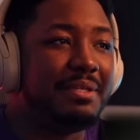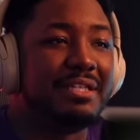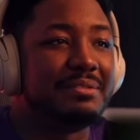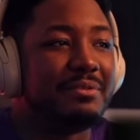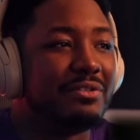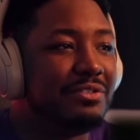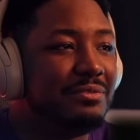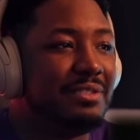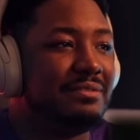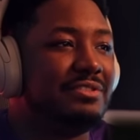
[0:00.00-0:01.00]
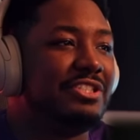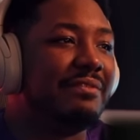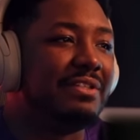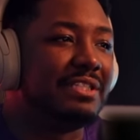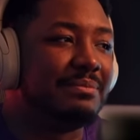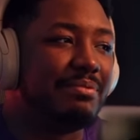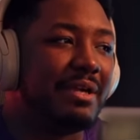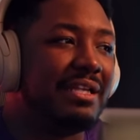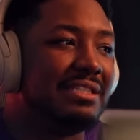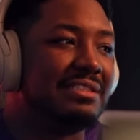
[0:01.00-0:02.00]
pissed, bro. Hello. You shoving this
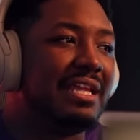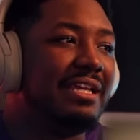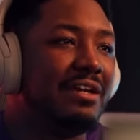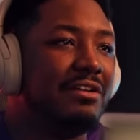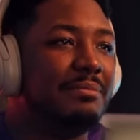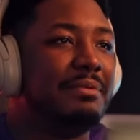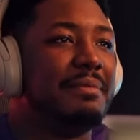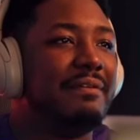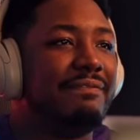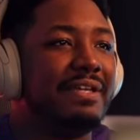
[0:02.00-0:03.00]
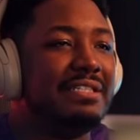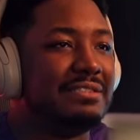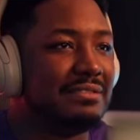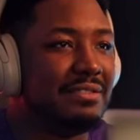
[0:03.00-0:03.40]
bright light all up in my face.